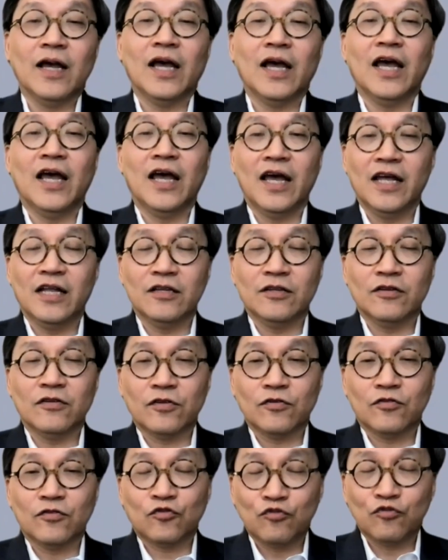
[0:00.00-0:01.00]
And
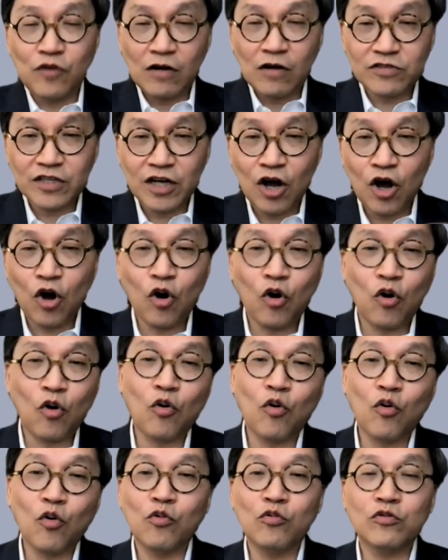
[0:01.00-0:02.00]
throughout the
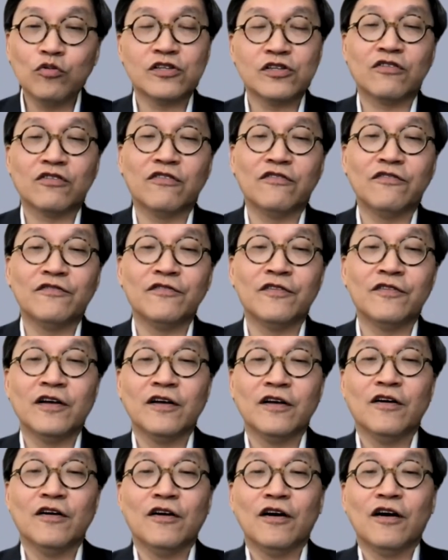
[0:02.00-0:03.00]
whole sort of
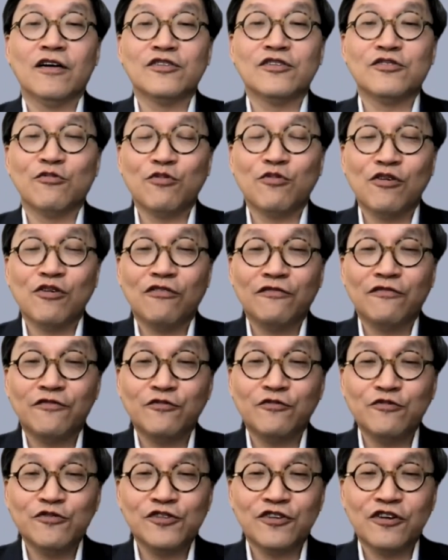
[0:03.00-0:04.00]
so-called
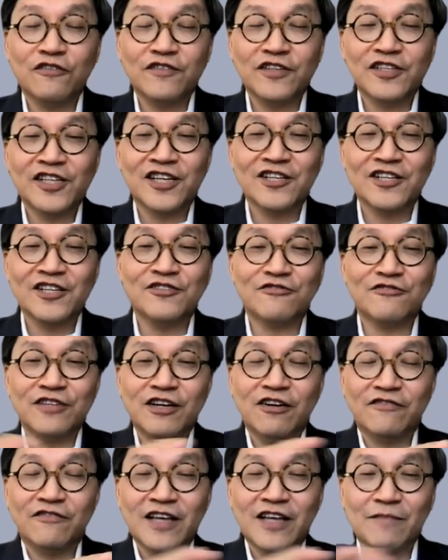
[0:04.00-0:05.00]
full service history
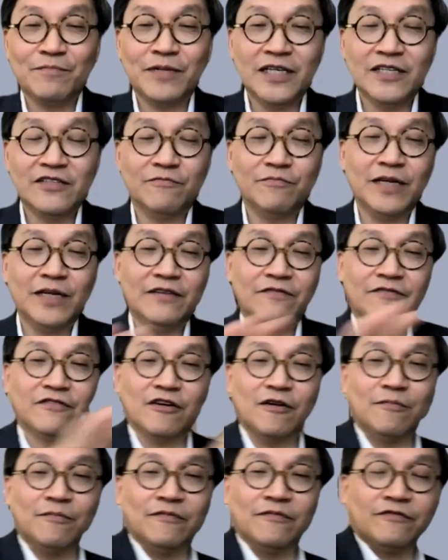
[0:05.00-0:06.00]
of that piece of meat
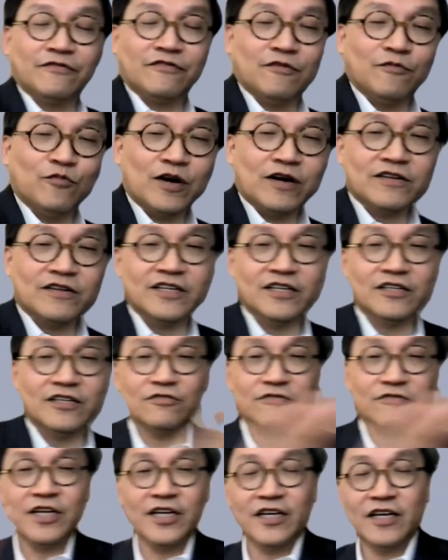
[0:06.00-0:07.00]
from where it is
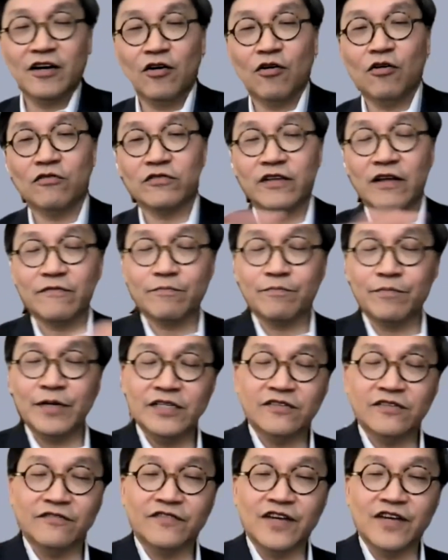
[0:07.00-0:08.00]
to here, or that
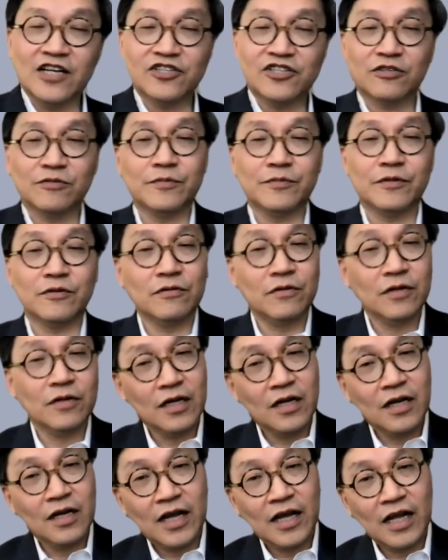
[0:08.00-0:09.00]
piece of vegetable,
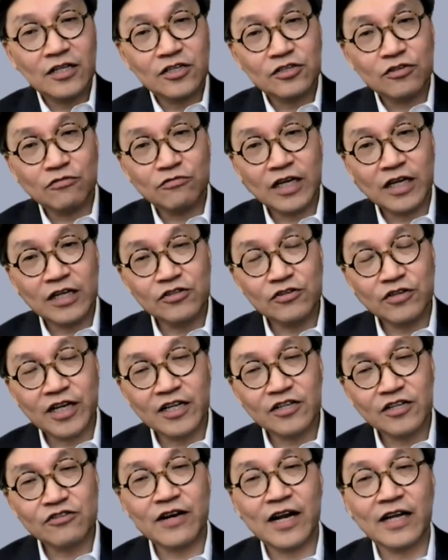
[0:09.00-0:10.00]
and so that you
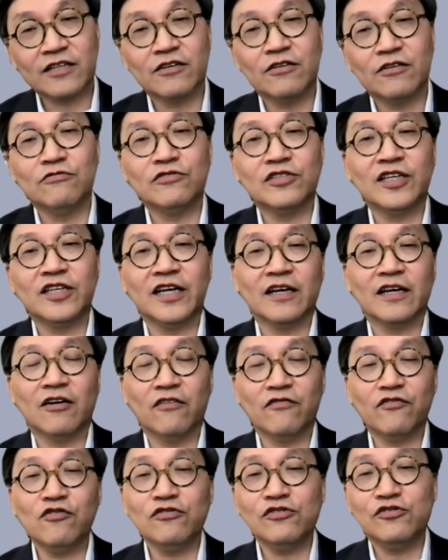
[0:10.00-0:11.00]
can track the whole thing.
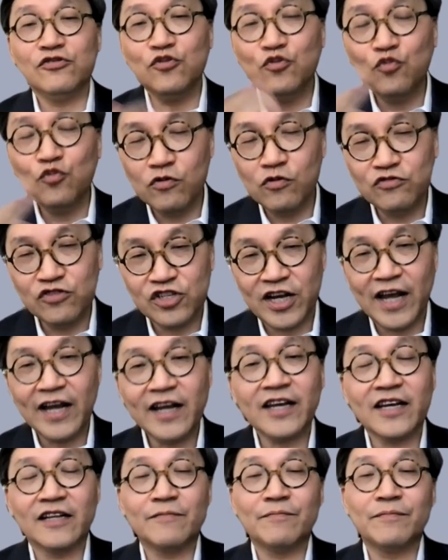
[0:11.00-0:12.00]
Of course, you won't
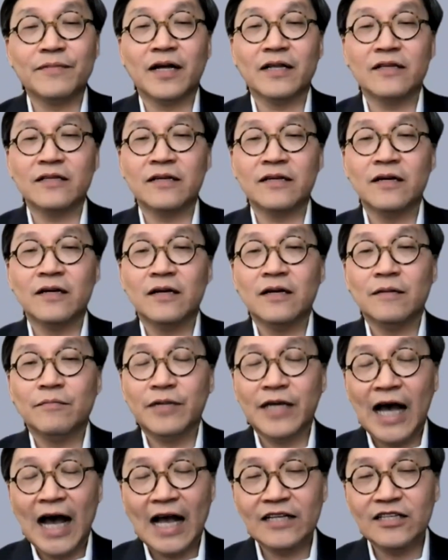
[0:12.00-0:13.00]
check it, but
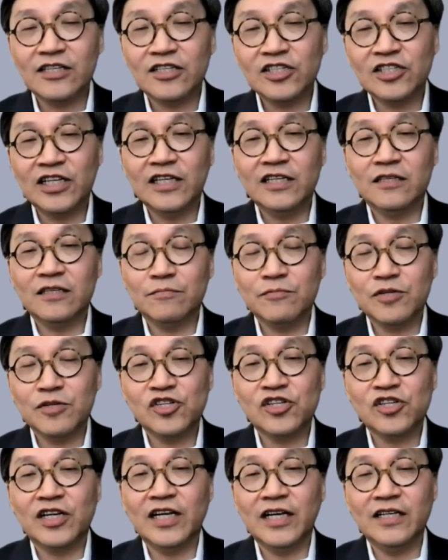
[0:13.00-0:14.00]
behind the scene, the
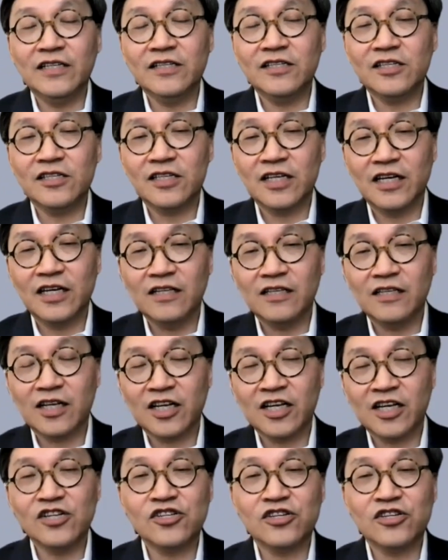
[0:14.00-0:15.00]
machines in the
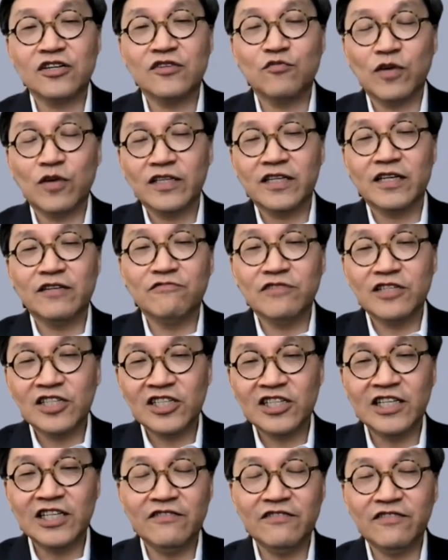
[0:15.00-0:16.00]
kitchen, when they
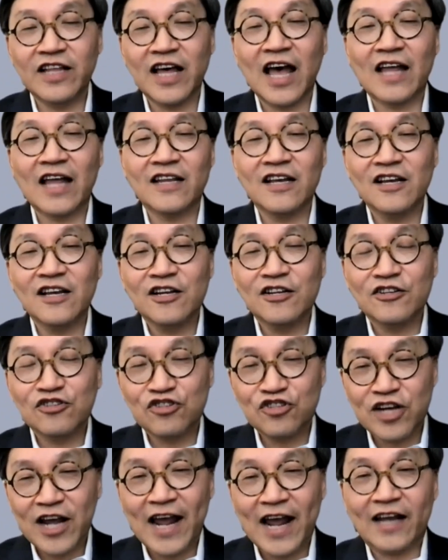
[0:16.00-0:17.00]
receive that,
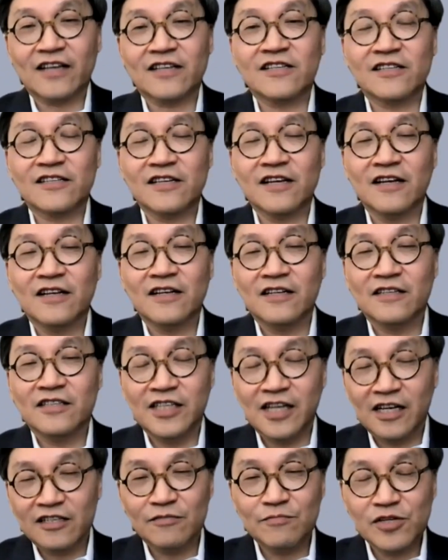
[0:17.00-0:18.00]
checks
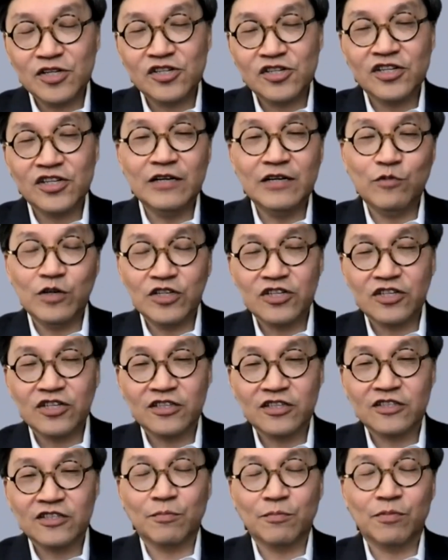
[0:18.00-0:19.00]
the other machine, which is
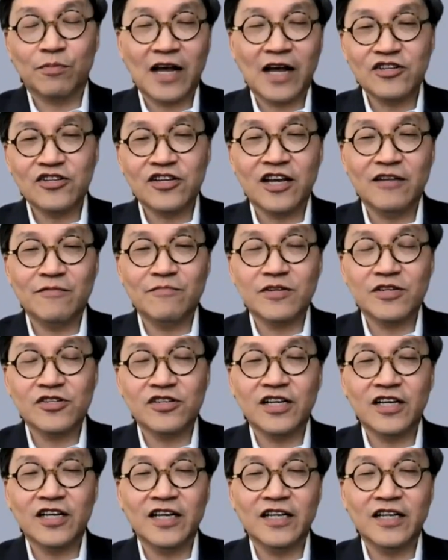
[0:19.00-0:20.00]
the supply chain
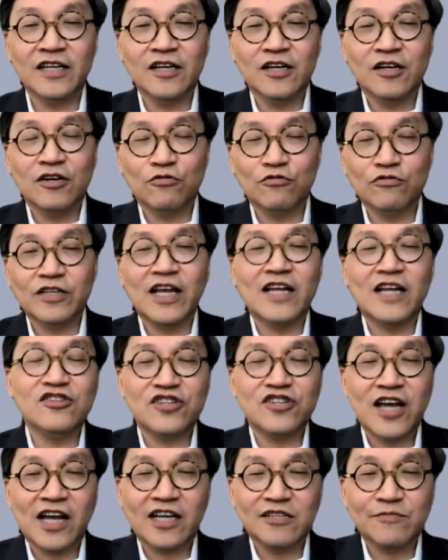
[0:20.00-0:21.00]
machine, who then
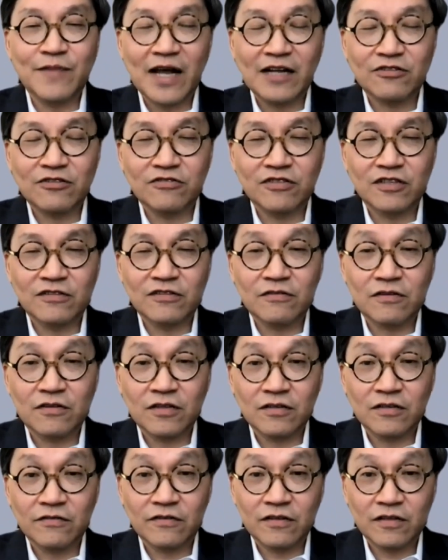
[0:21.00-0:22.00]
checks back to
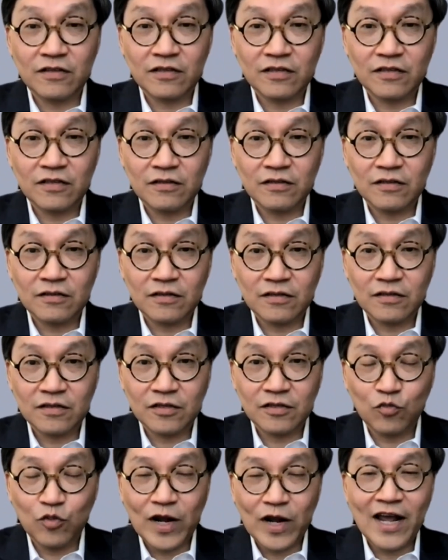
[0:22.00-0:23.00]
the
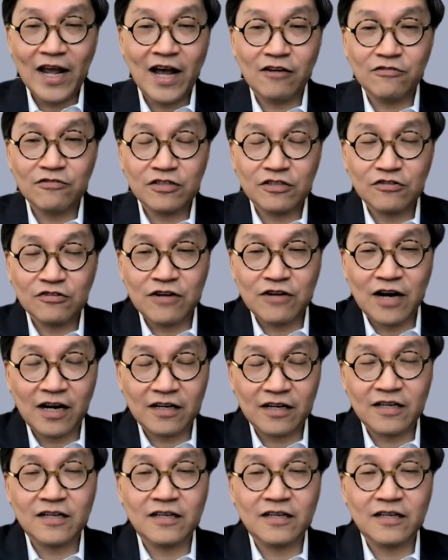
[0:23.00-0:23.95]
warehouse, the truck,